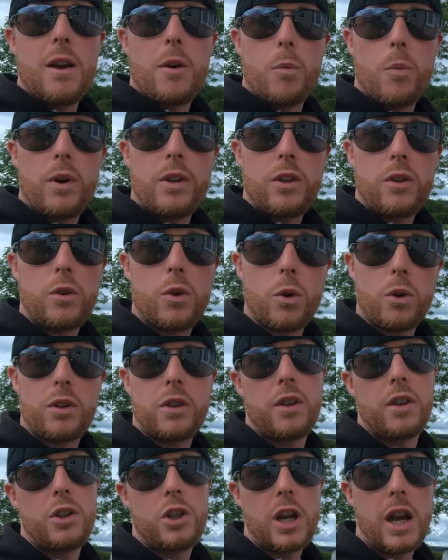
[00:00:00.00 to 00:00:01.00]
when you go to
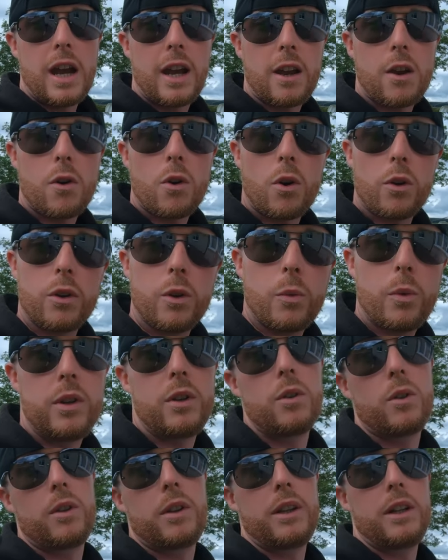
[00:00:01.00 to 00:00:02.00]
the checkout on the
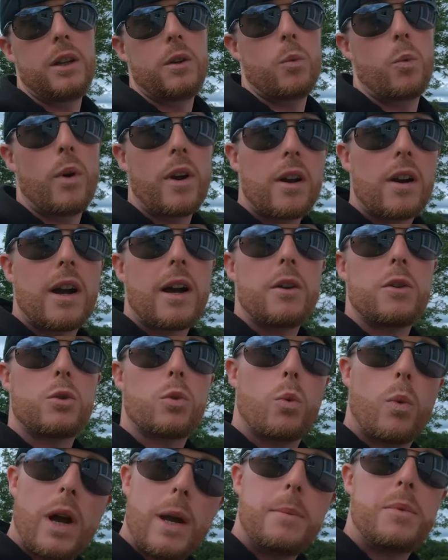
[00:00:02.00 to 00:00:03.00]
Window Cleaning Warehouse
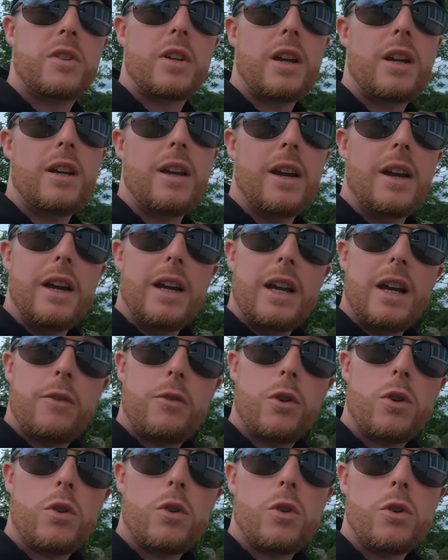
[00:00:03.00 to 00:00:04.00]
website,
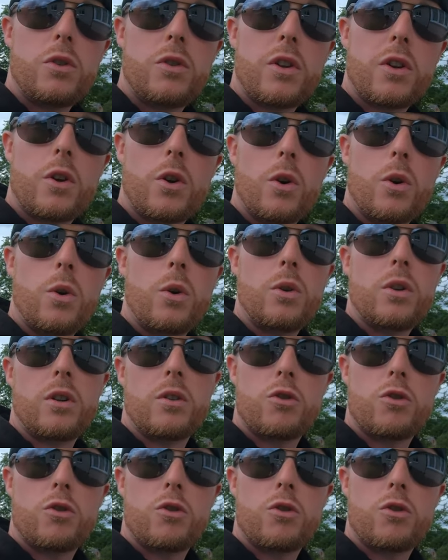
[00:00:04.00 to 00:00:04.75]
if you use the code